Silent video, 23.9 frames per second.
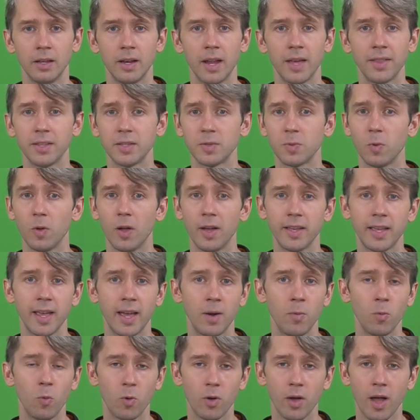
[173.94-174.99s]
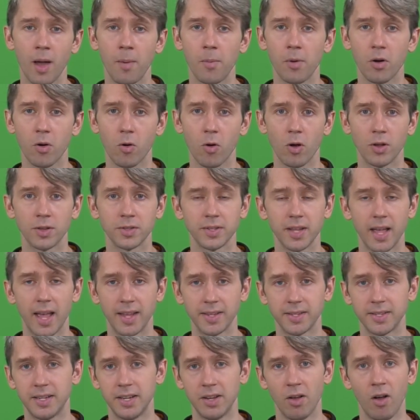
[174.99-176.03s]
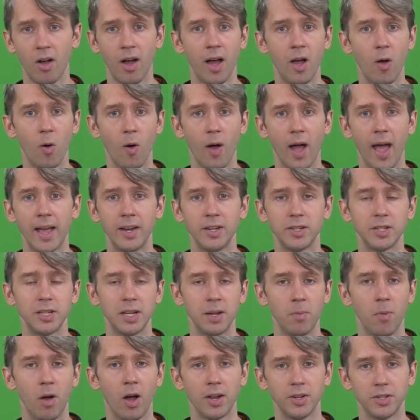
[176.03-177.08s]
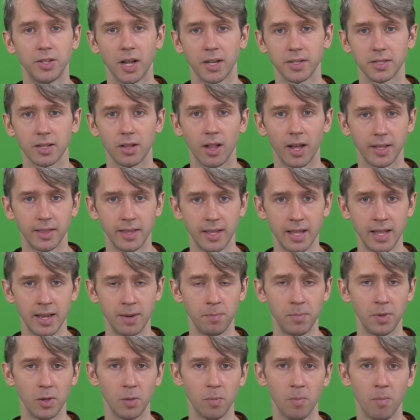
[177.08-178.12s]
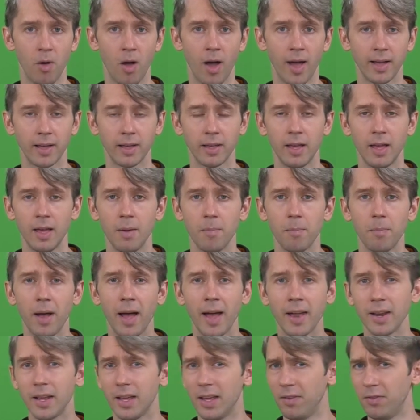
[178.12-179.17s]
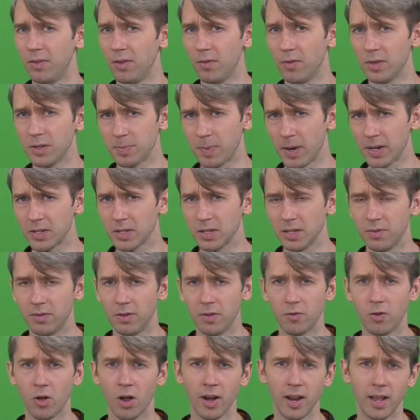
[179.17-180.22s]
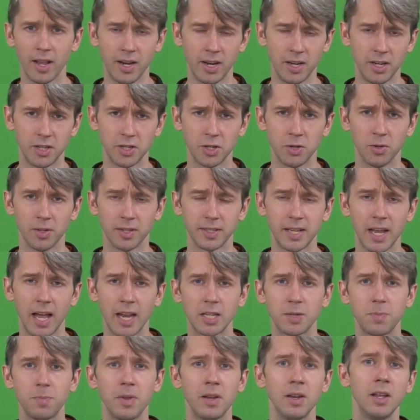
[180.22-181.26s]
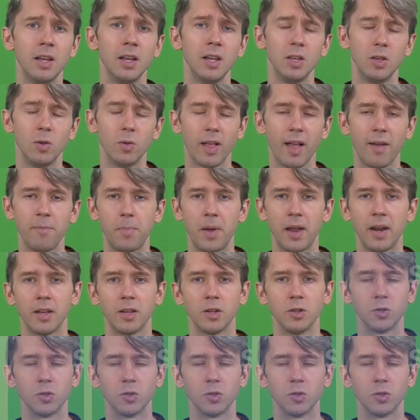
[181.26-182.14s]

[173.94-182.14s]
Now this will again will come across SDI or HDMI just like the inbuilt mic. But if you've, especially if you've got an additional attachment, you'll have better